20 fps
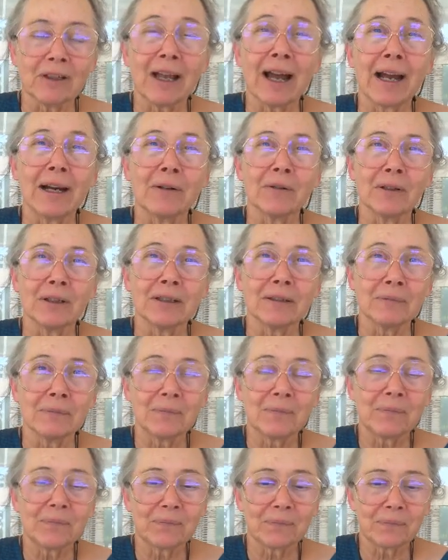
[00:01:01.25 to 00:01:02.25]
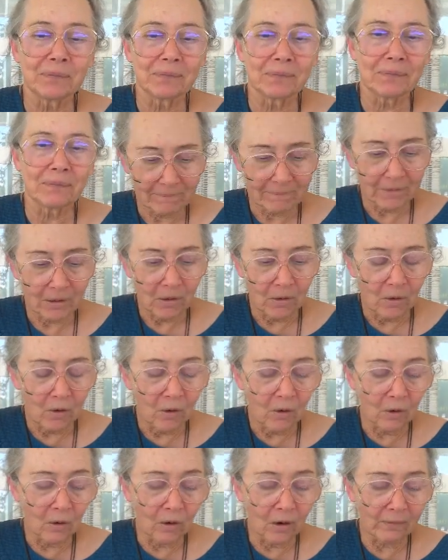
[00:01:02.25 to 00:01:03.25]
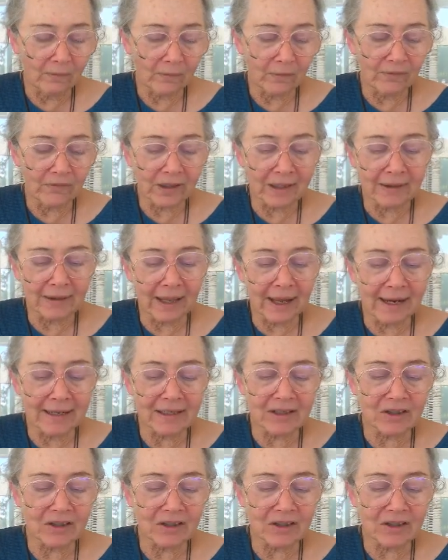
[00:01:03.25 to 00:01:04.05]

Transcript: Lyra, or of a feline